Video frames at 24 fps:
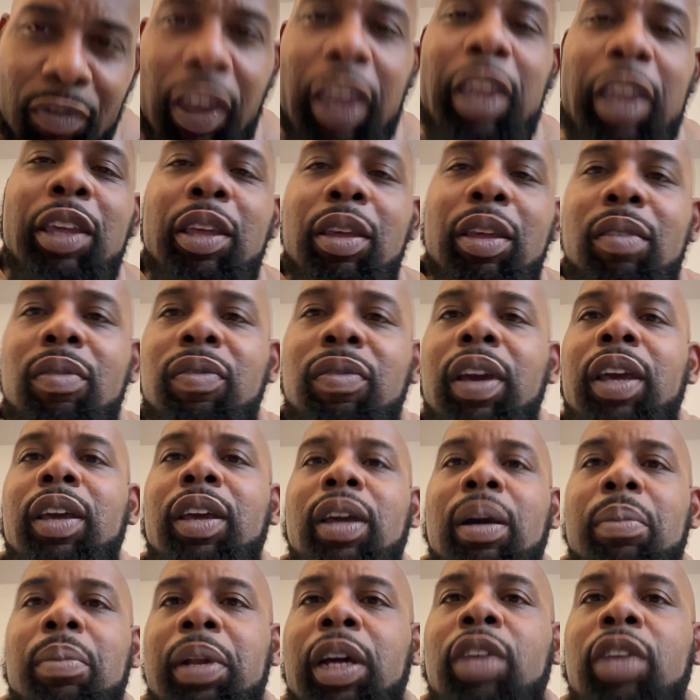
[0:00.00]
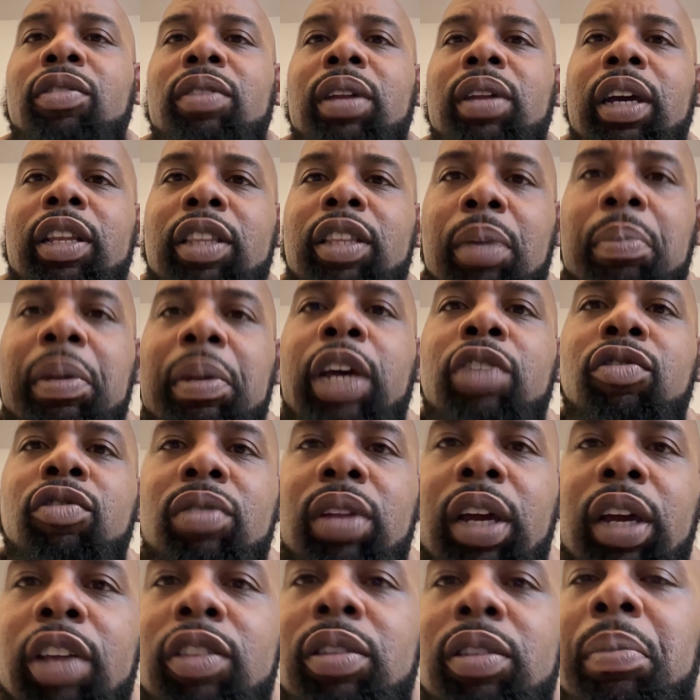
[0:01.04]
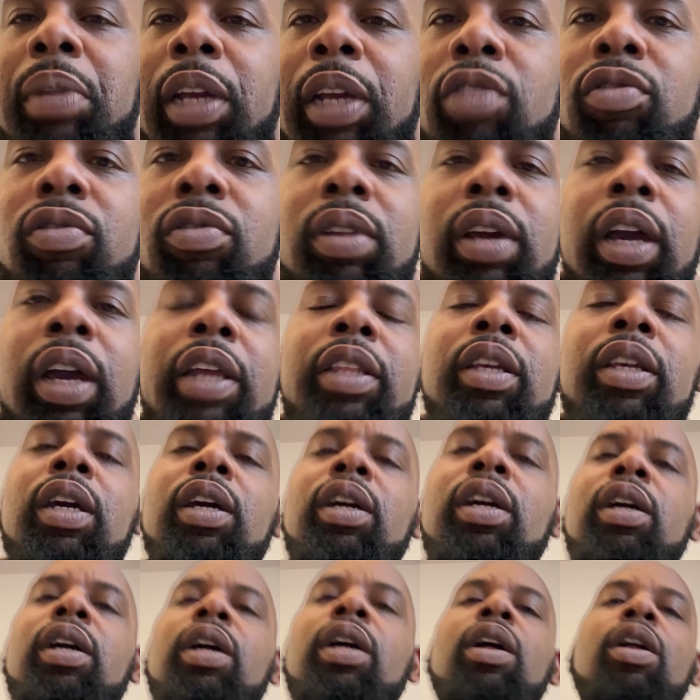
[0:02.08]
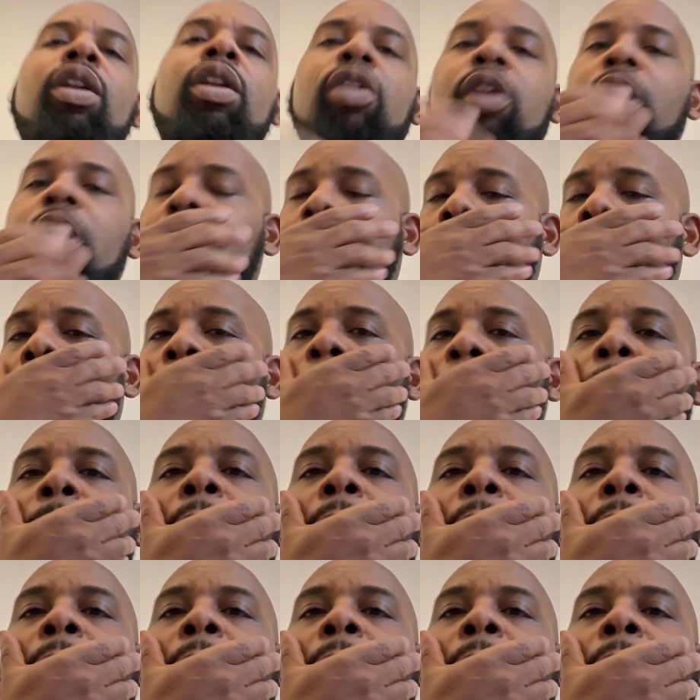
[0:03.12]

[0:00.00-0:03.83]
Thank you, thank you. I'm glad you liked. I'm glad you liked. I'm glad you liked. Look,